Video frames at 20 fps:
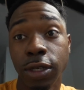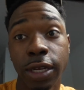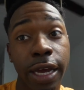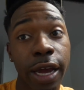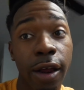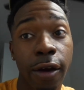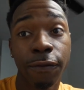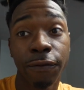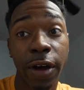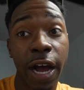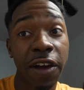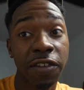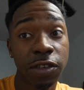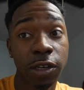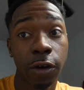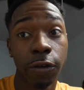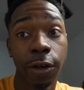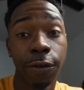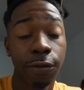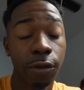They got a
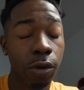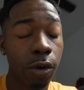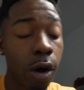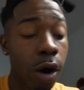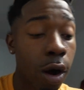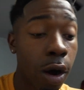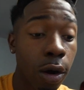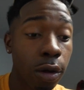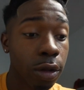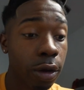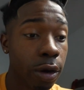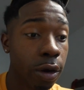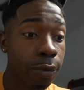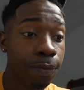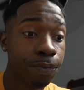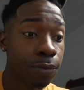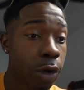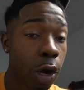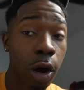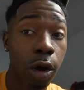5-star review on
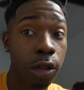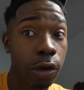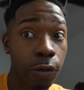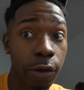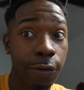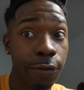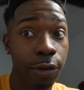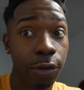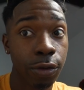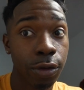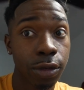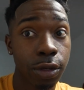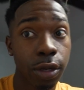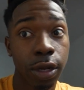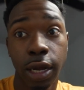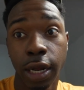all their reviews,